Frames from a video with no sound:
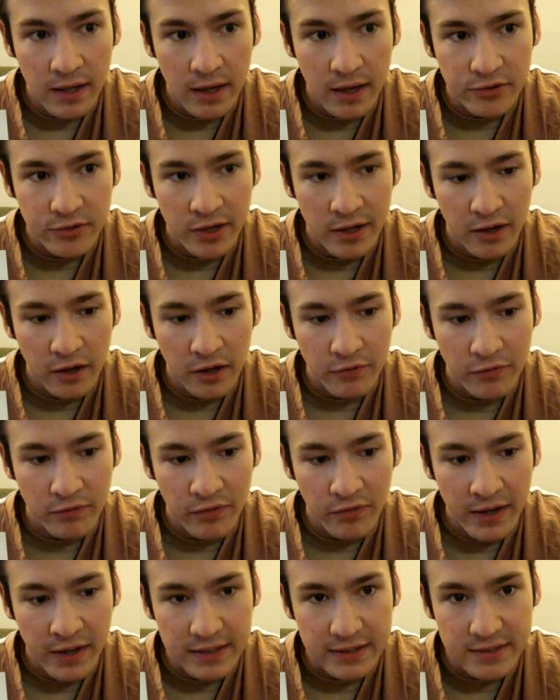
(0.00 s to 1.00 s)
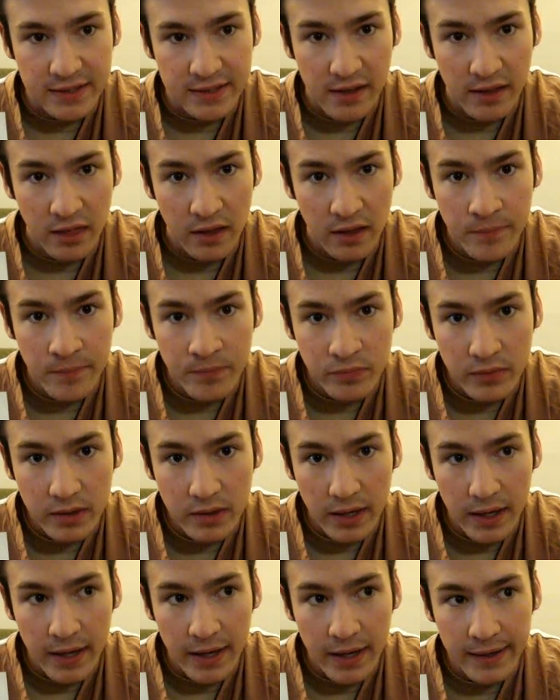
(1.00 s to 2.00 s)
Jedi fighting Sith.
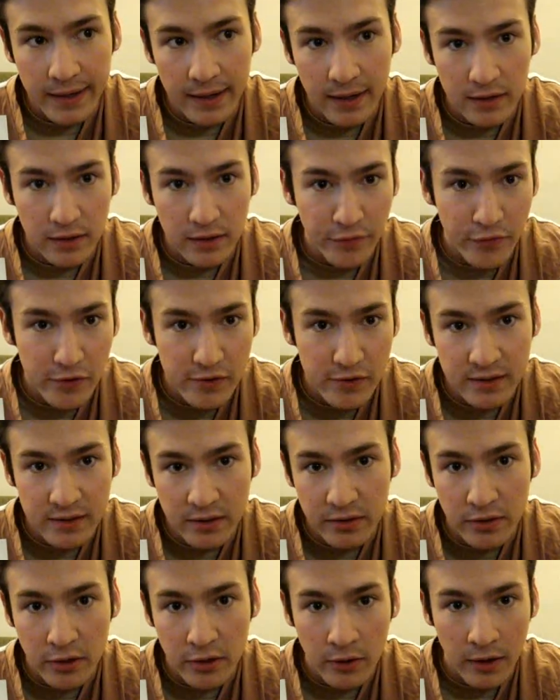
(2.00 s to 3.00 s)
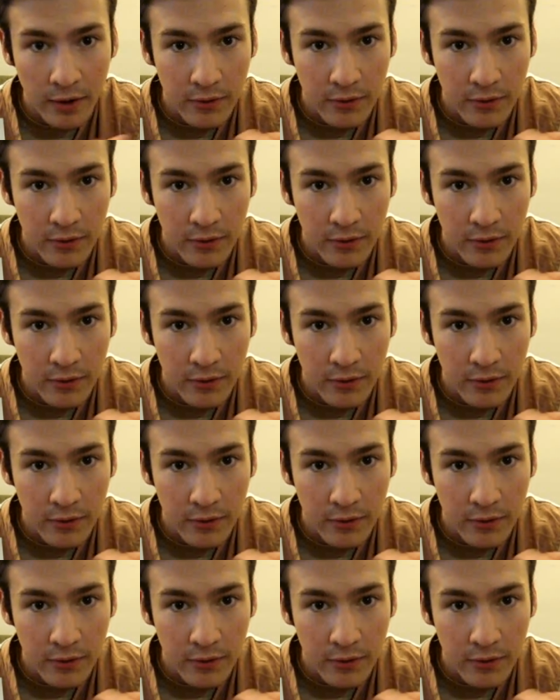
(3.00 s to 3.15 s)
And I got the first and third.